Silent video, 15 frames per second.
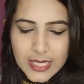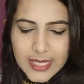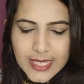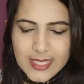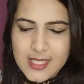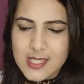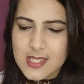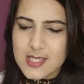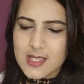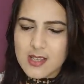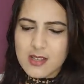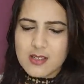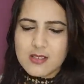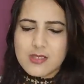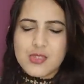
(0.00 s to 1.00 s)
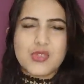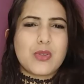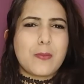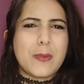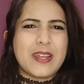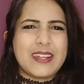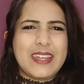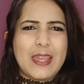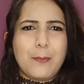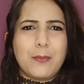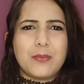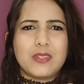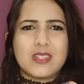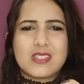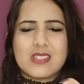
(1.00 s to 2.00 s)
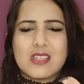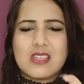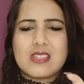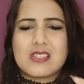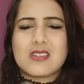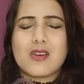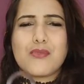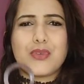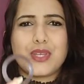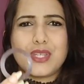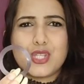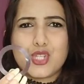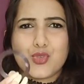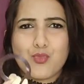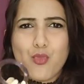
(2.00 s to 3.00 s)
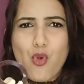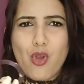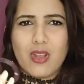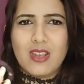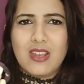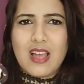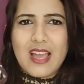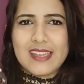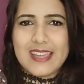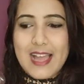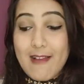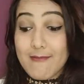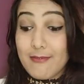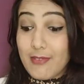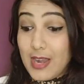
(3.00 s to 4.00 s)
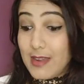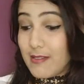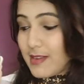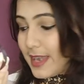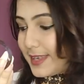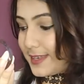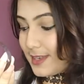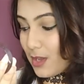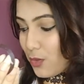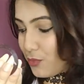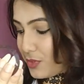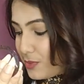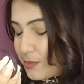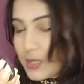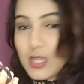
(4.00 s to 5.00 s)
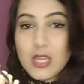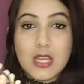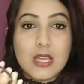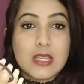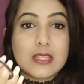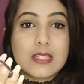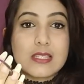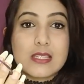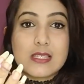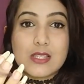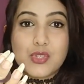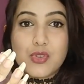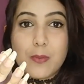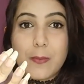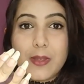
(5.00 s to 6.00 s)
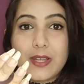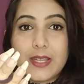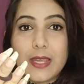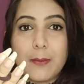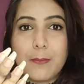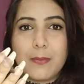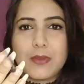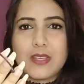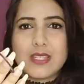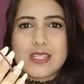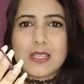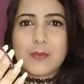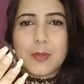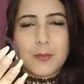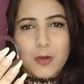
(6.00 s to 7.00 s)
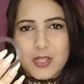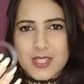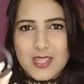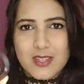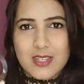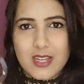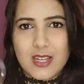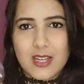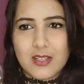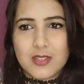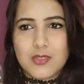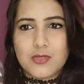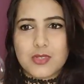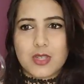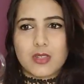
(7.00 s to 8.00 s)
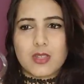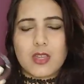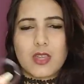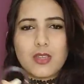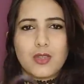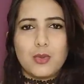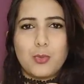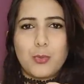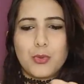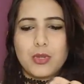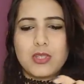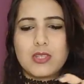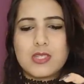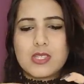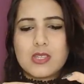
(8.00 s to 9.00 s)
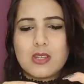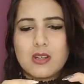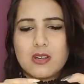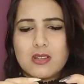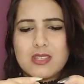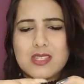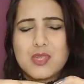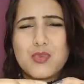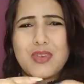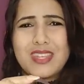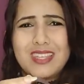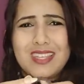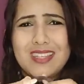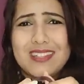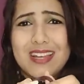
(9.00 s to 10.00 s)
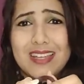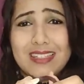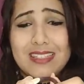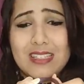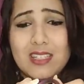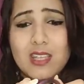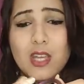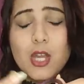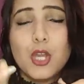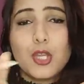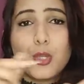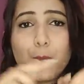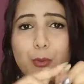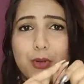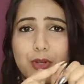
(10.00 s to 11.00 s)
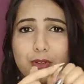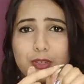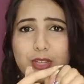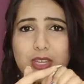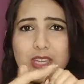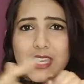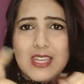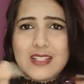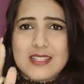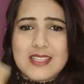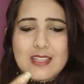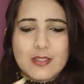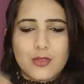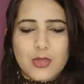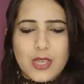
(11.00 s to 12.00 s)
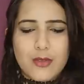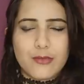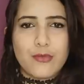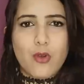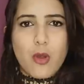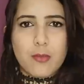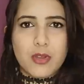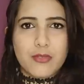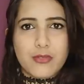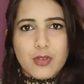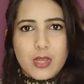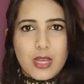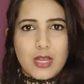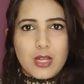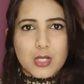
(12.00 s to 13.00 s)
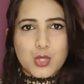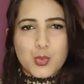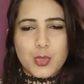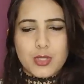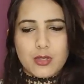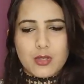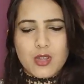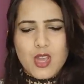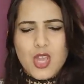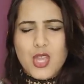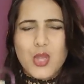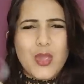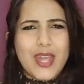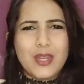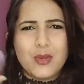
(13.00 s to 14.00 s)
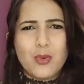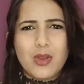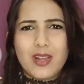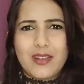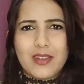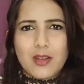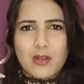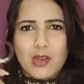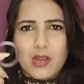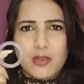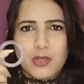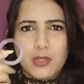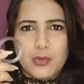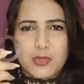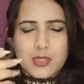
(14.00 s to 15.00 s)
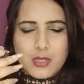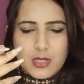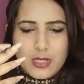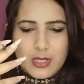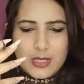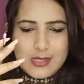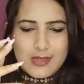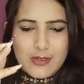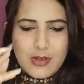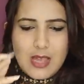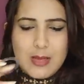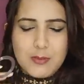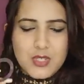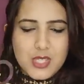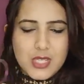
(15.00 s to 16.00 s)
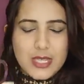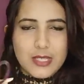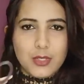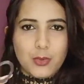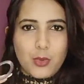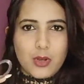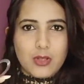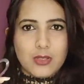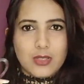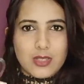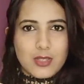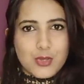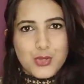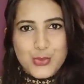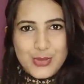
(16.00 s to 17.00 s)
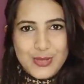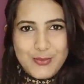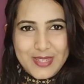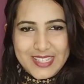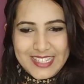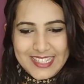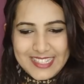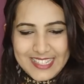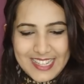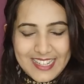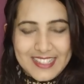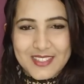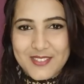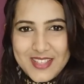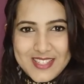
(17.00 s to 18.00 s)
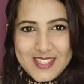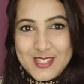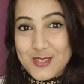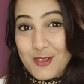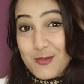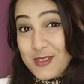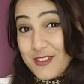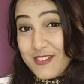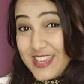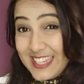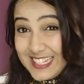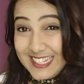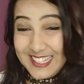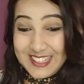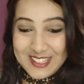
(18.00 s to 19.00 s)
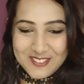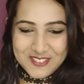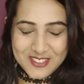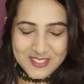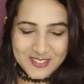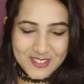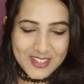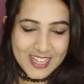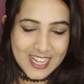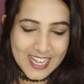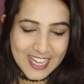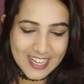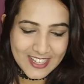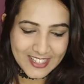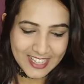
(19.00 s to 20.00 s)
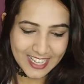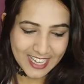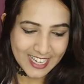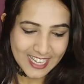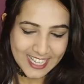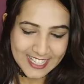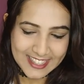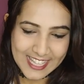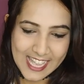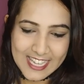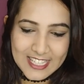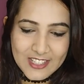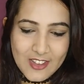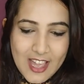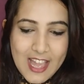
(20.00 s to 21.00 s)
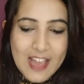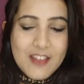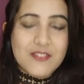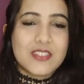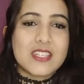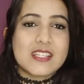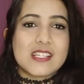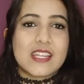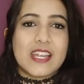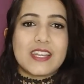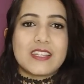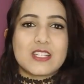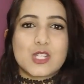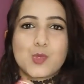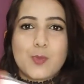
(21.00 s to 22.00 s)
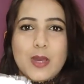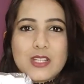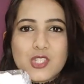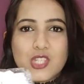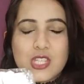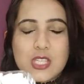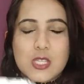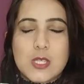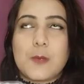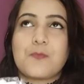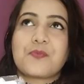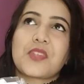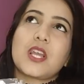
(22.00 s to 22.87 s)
Next is the stripping tape. This is a very small. I have one right now with me. This is a stripping tape. Isse bhi bahut sare nail arts ho sakte hai. You put this, this is very tiny. You put it on your nails and you can form different nail arts with it. You can Google it out how to use it and etc. I'm just telling you what are the things you will be needing. Otherwise, this will be a very lengthy video. Okay, then you have these gradient sponges.